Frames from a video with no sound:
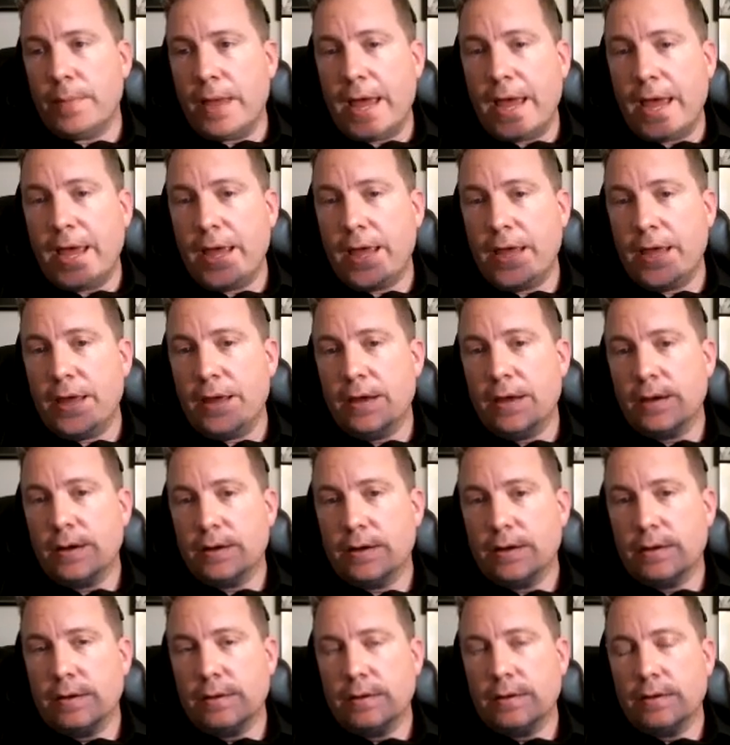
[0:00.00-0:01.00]
a
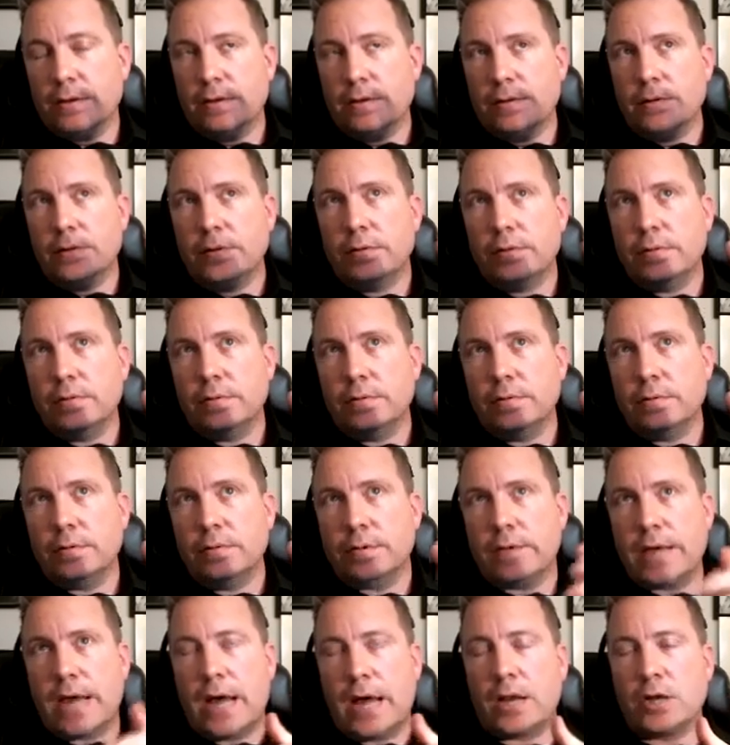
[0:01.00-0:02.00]

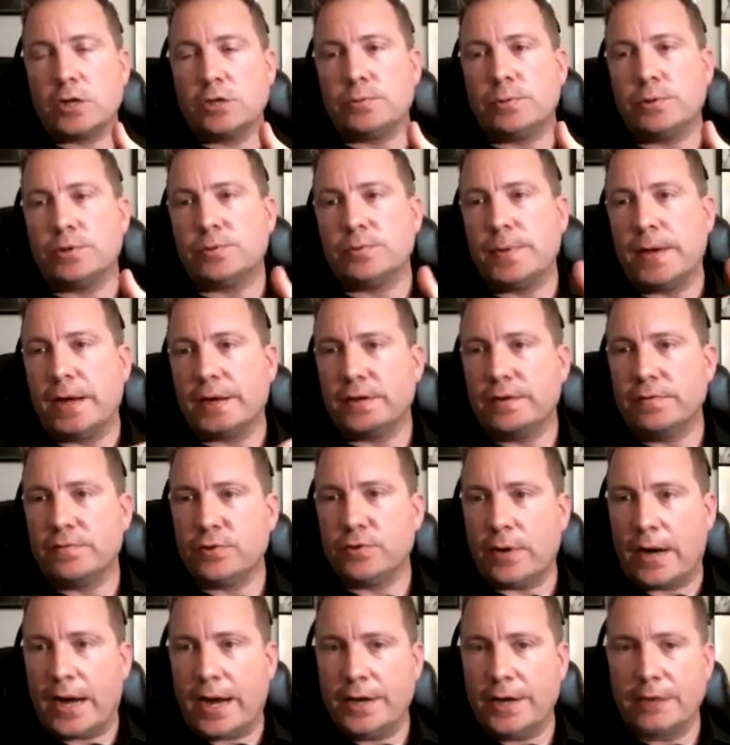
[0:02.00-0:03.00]
college perspective
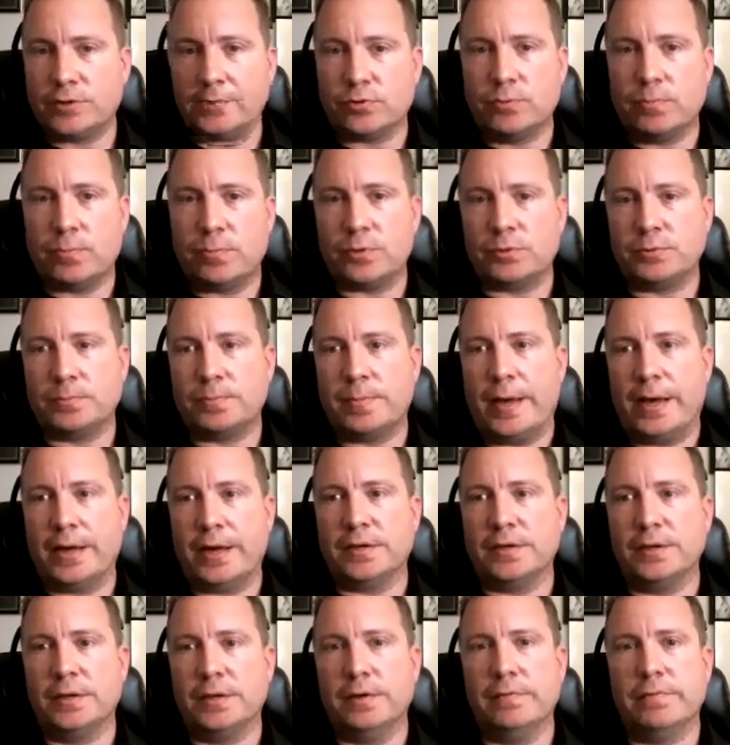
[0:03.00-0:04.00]
to a high school
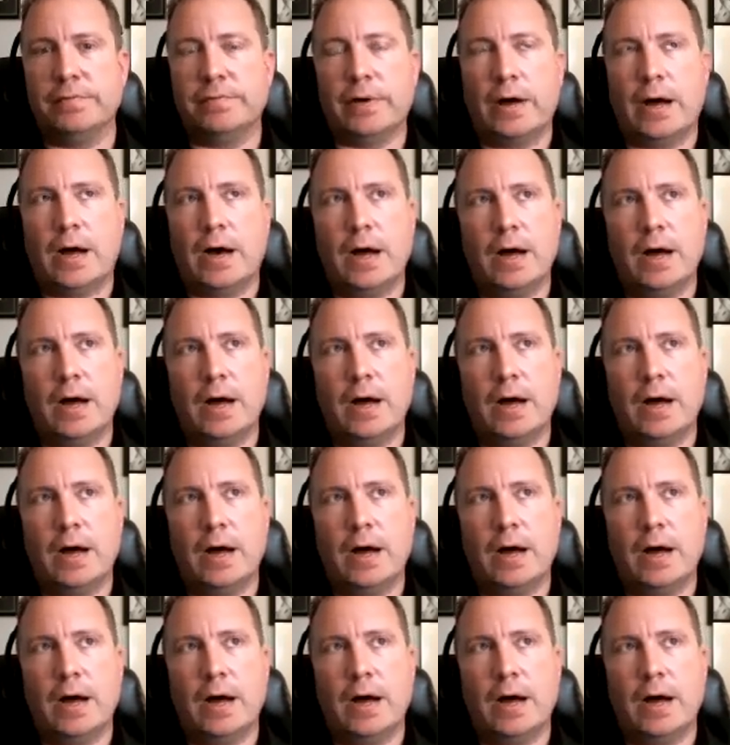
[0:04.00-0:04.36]
perspective,